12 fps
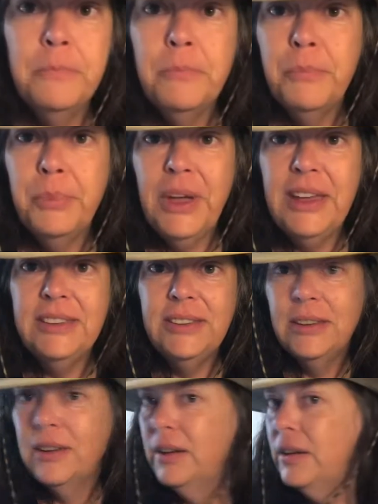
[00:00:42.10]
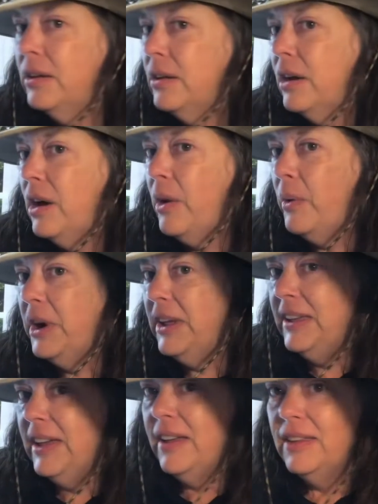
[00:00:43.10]
Plus, I want
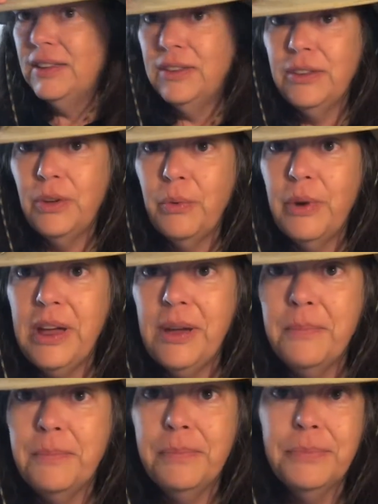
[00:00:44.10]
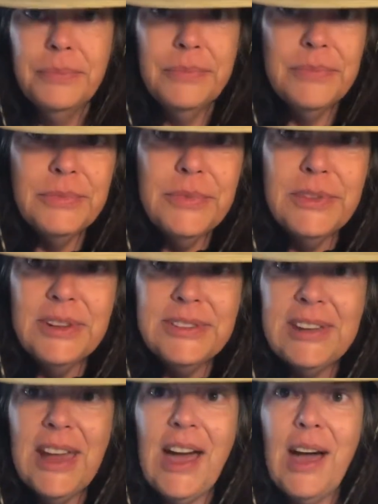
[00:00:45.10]
to get the rim, the
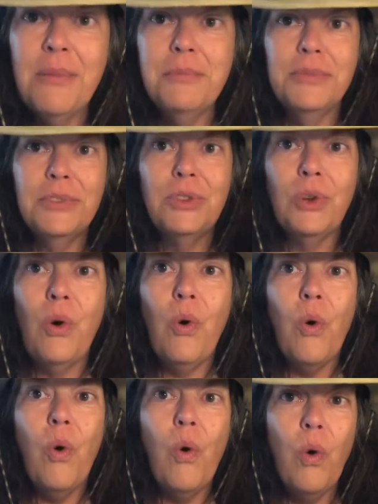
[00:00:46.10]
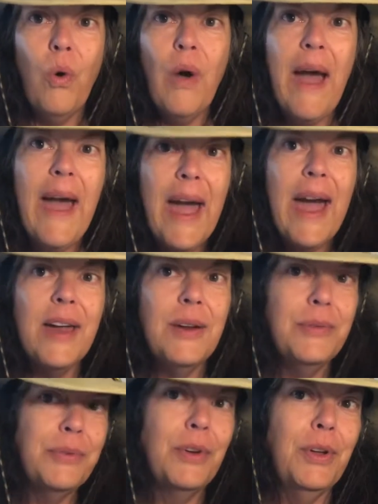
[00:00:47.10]
top, the whole hat
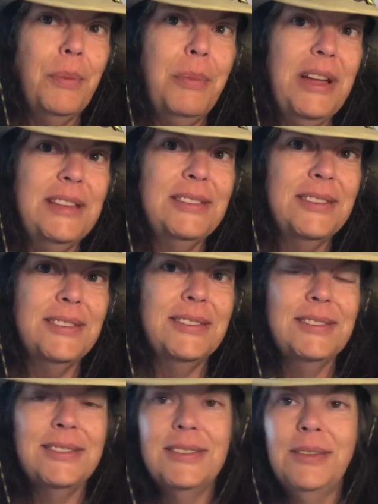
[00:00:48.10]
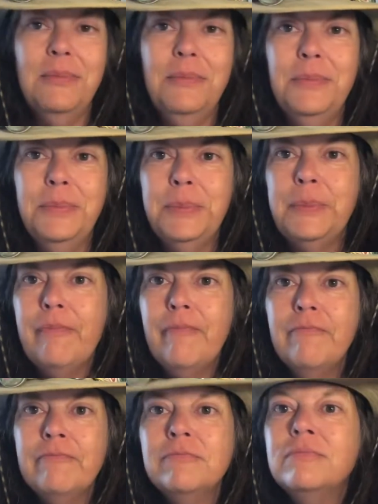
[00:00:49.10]
full of buttons.
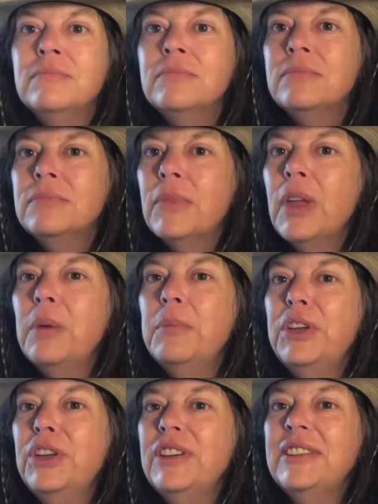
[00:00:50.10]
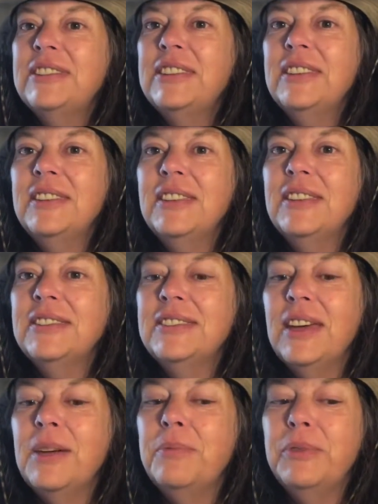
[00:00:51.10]
I mean, you can see the
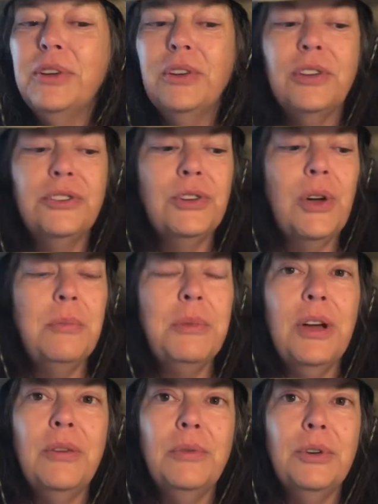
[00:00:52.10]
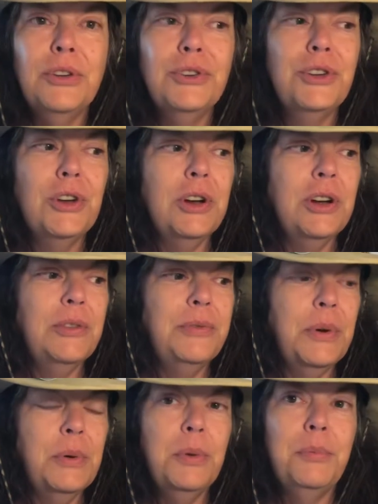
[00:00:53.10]
inside pretty good, so I'm not real sure
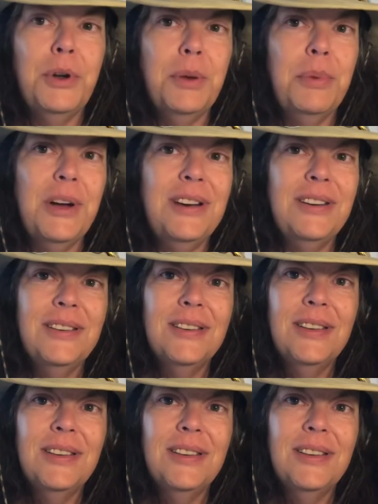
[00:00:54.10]
if I want to put a button